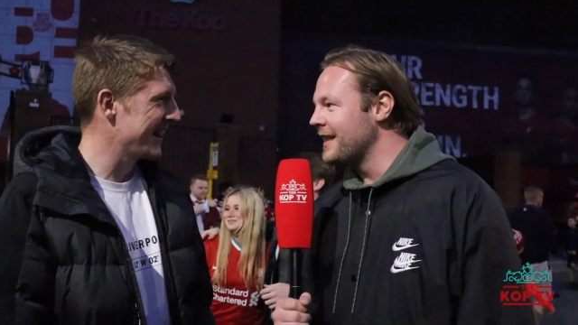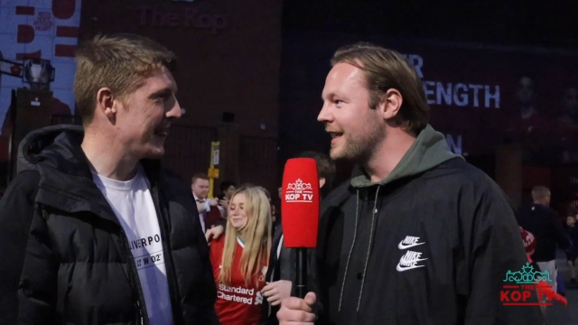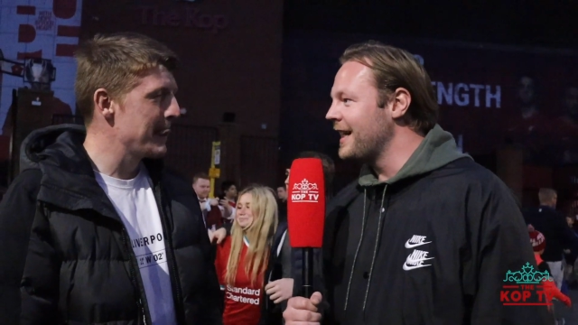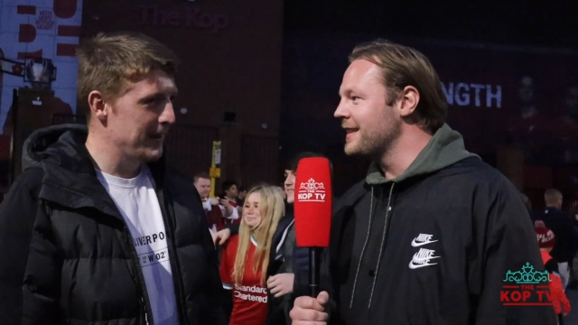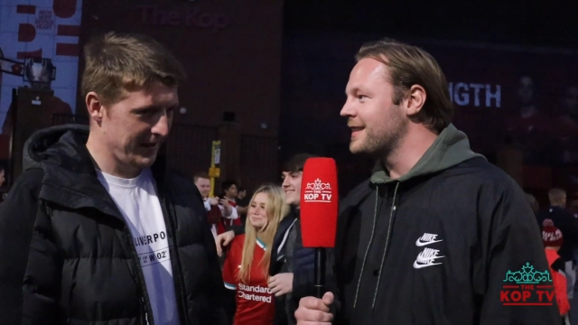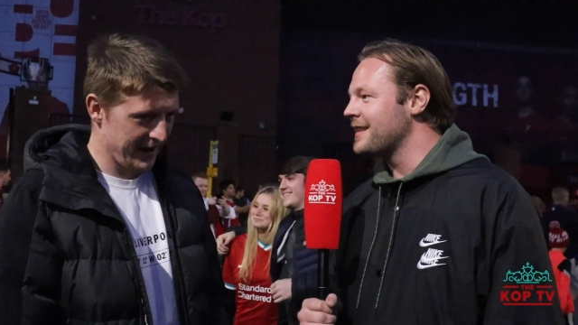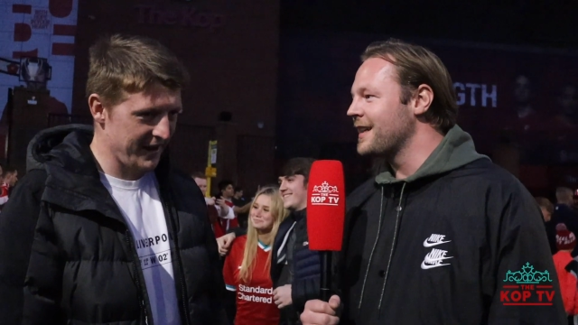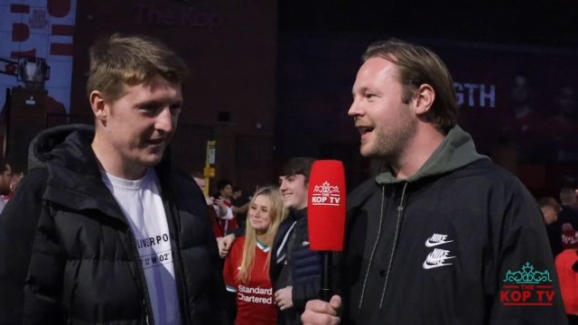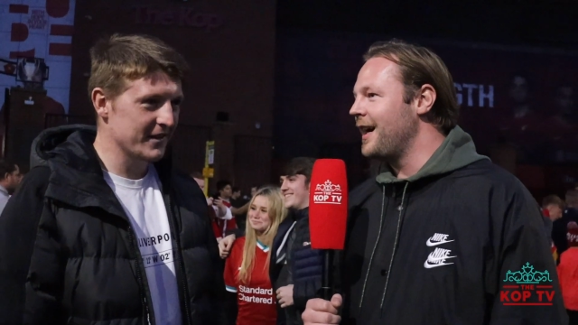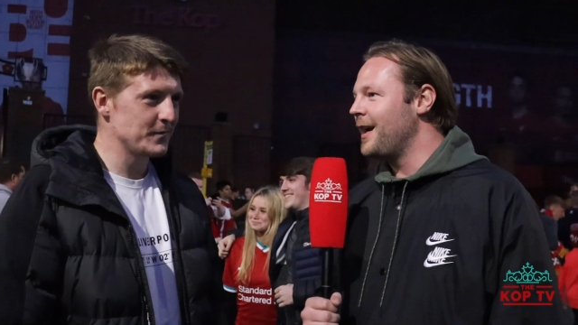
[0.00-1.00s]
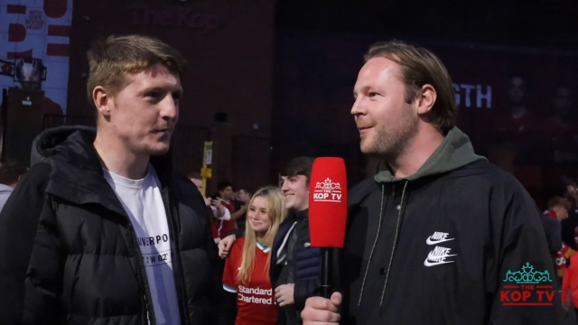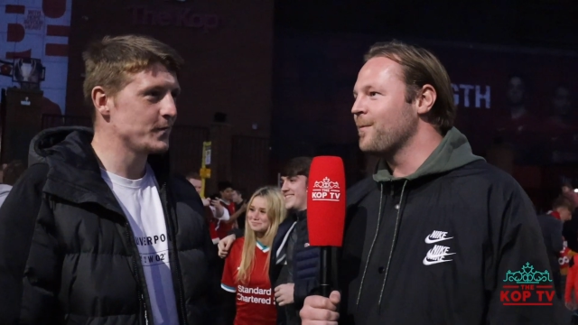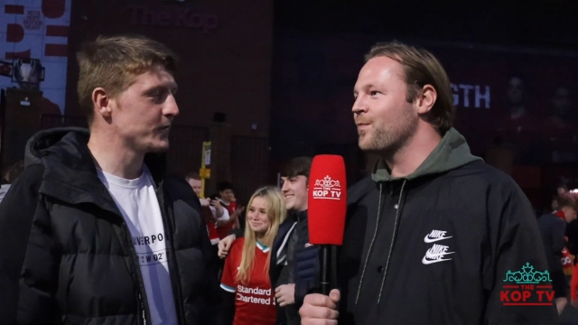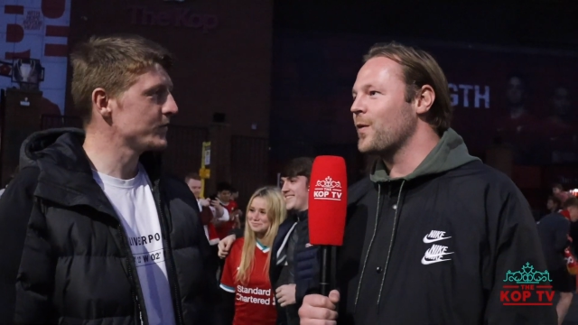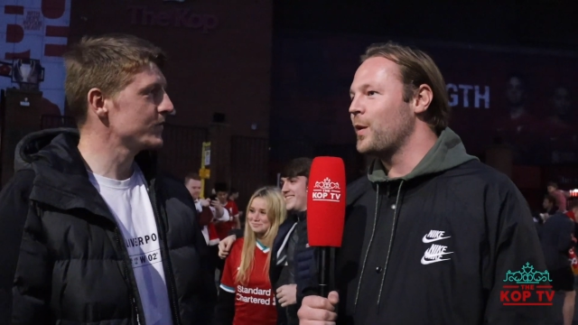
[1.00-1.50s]
Speaker 1: in the end.
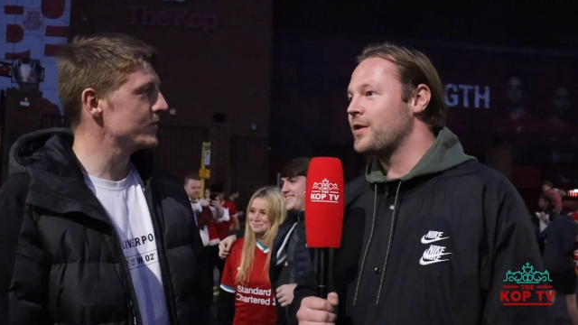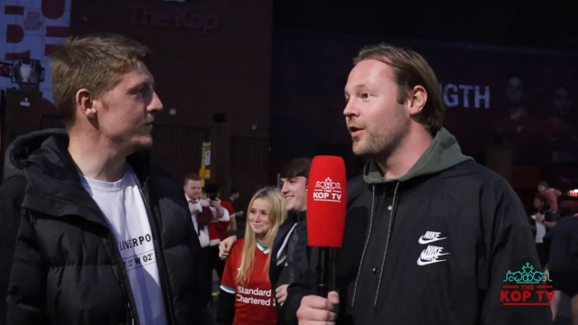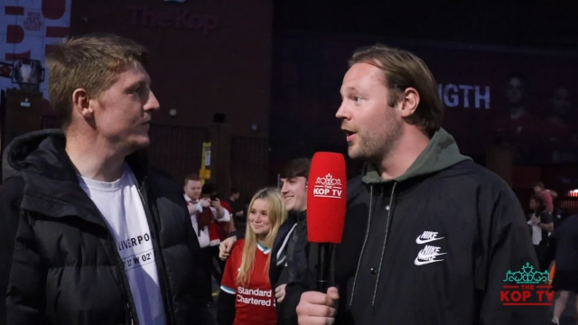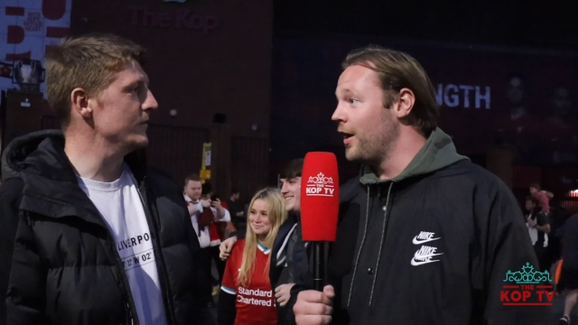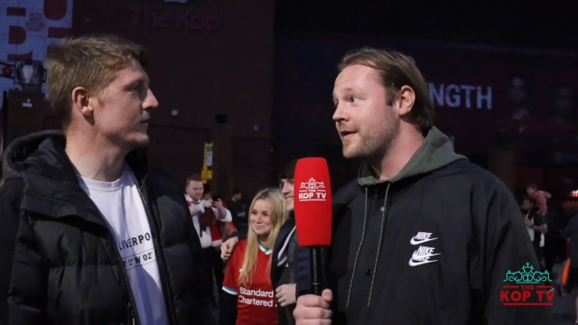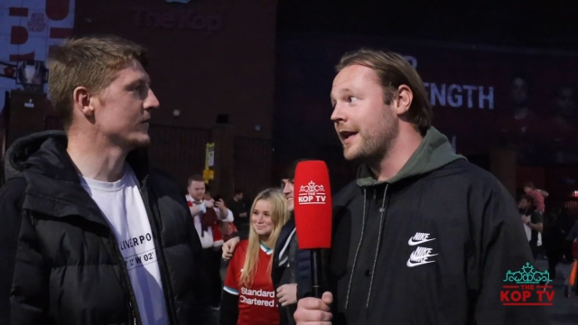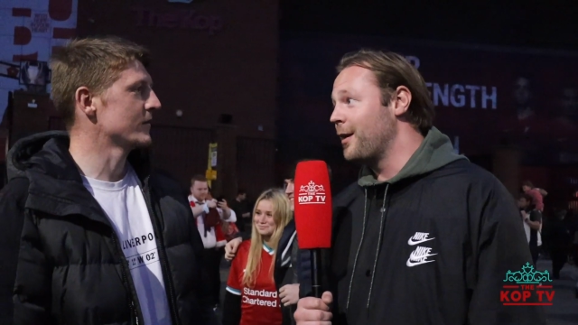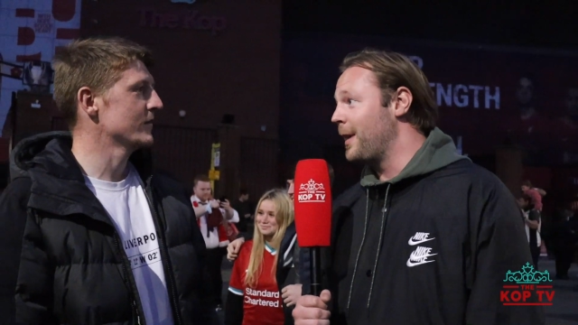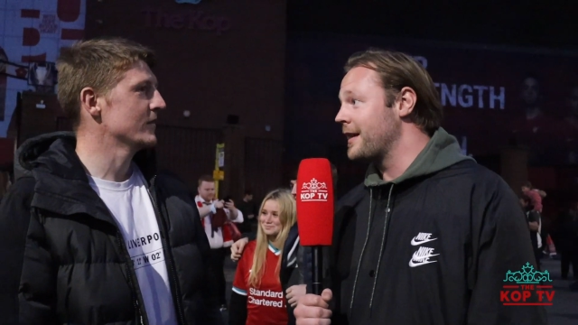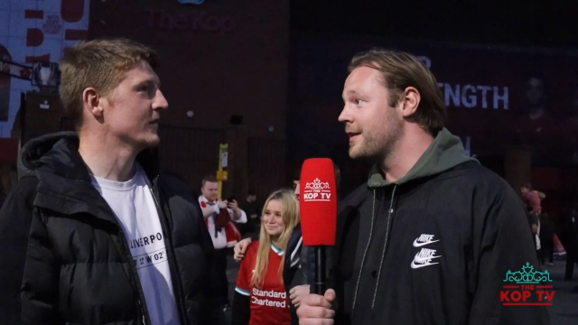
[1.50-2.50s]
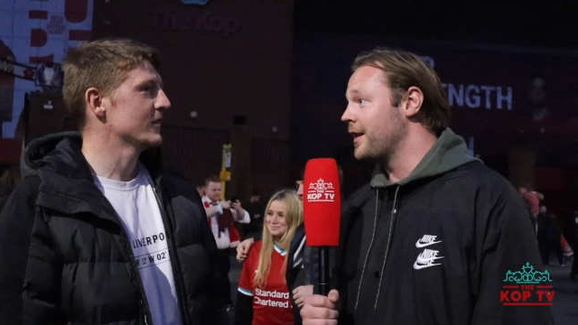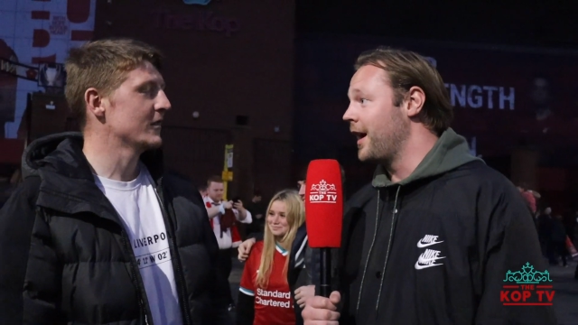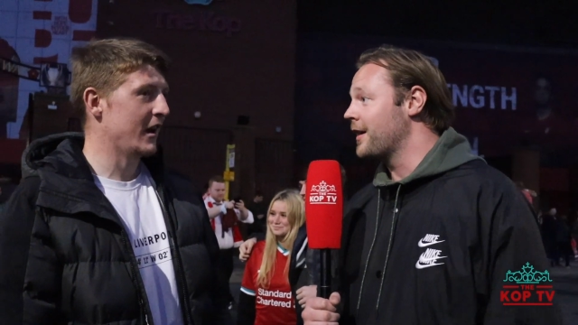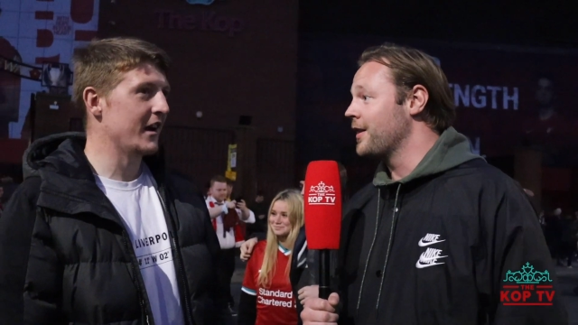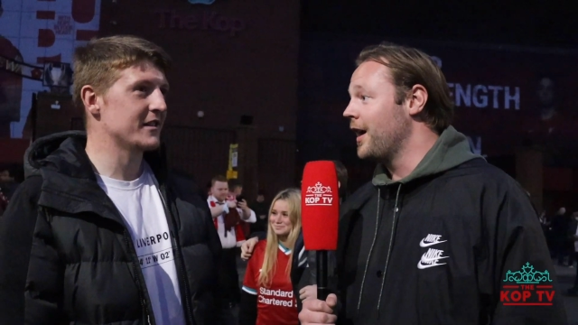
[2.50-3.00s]
We saw a lot of centre-backs
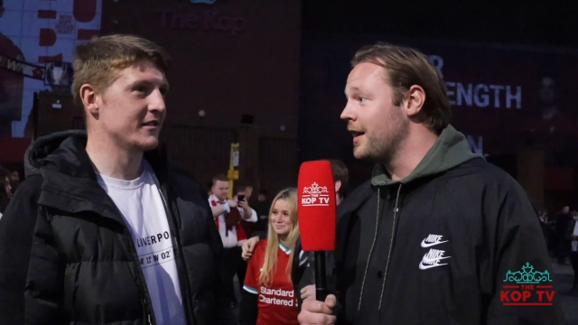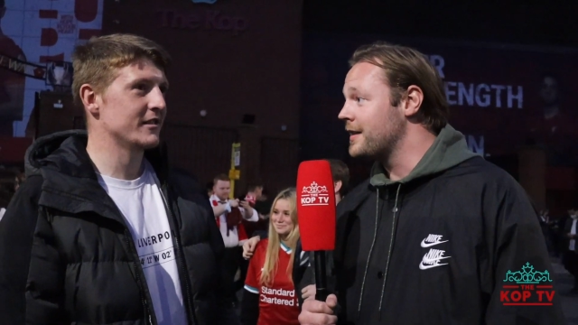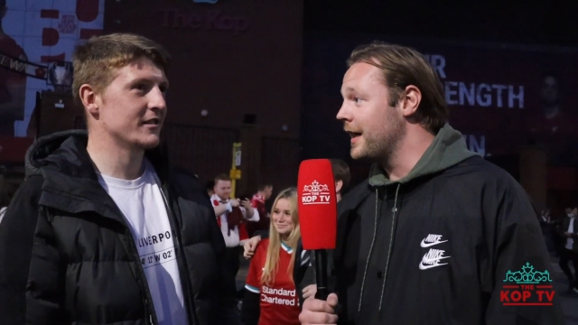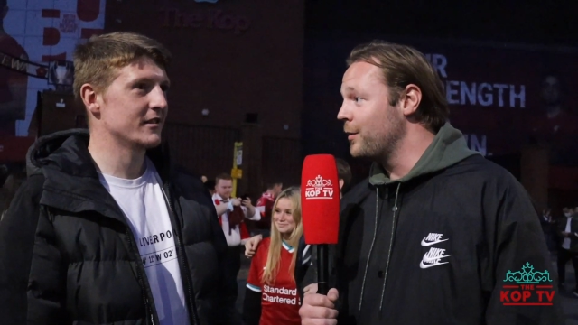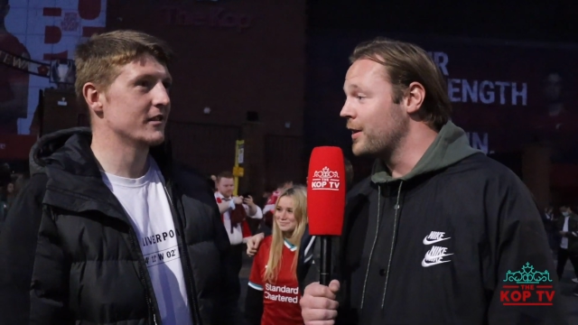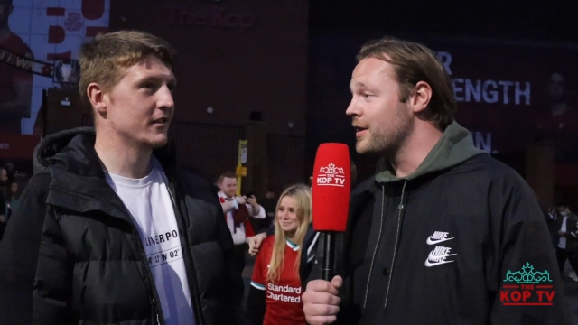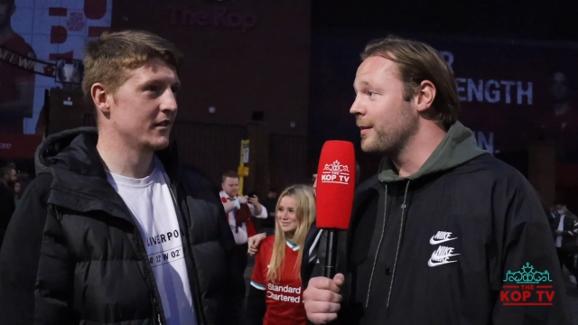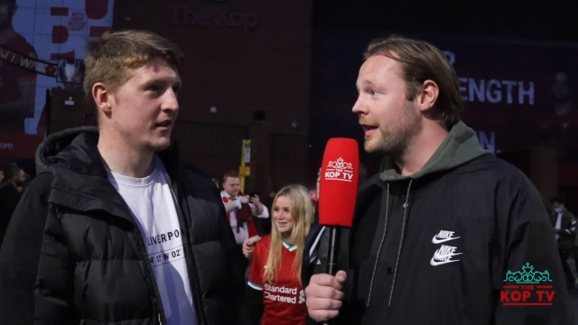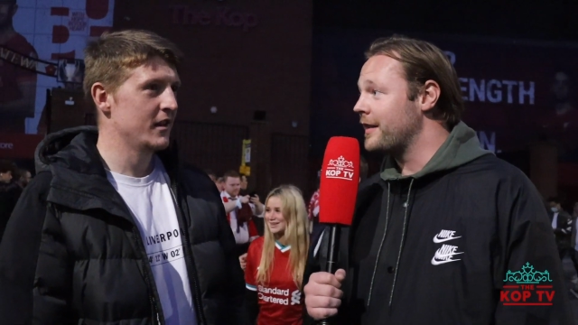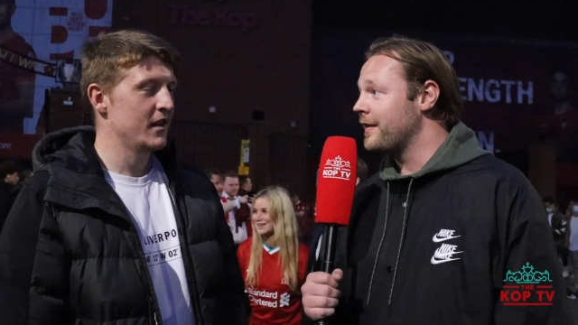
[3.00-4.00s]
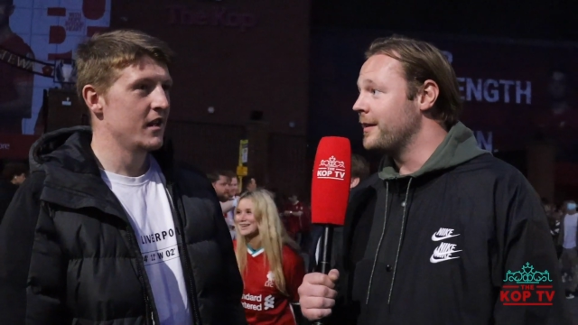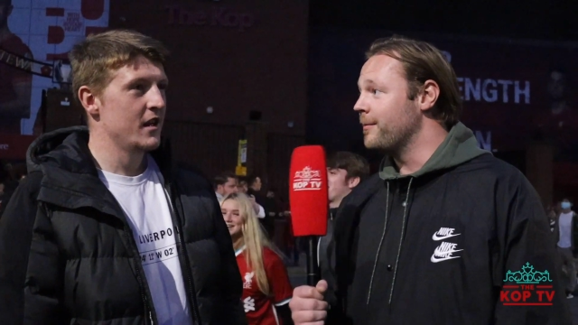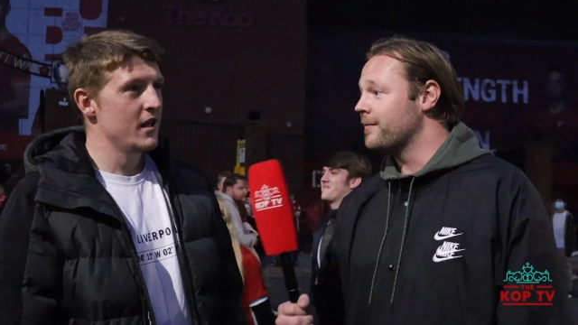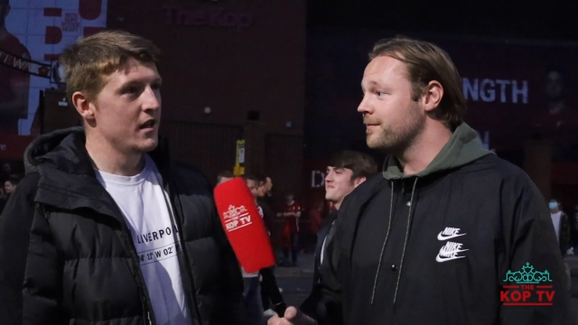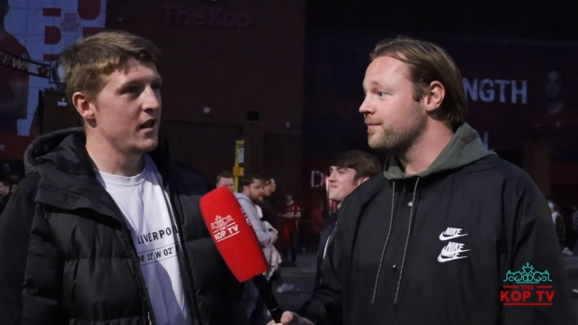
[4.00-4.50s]
tonight. Canarte, what did you make of him?